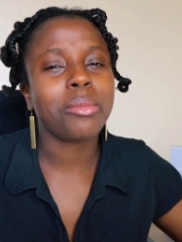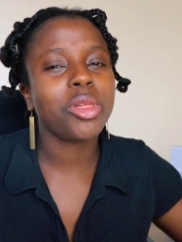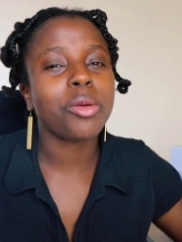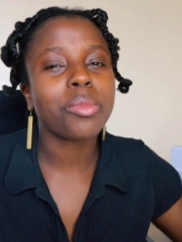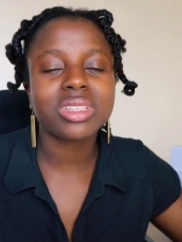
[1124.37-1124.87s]
I
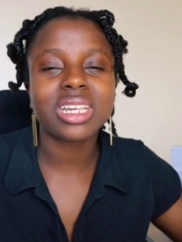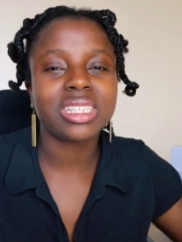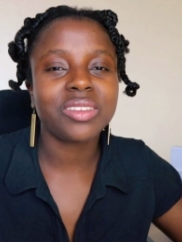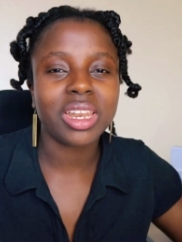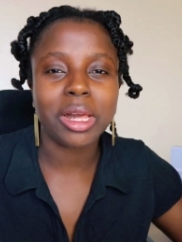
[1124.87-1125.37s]
mean, your browser
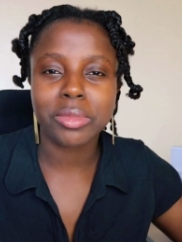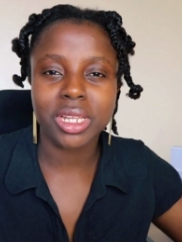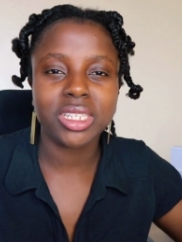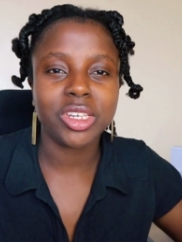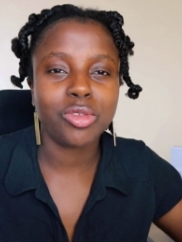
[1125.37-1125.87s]
is even
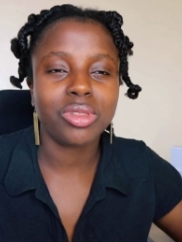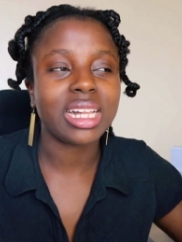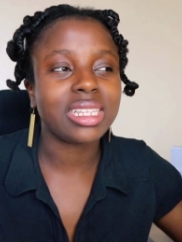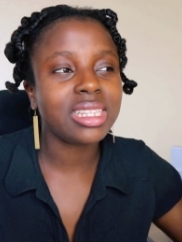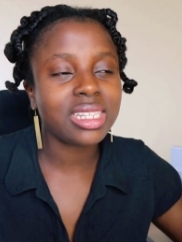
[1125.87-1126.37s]
updating you that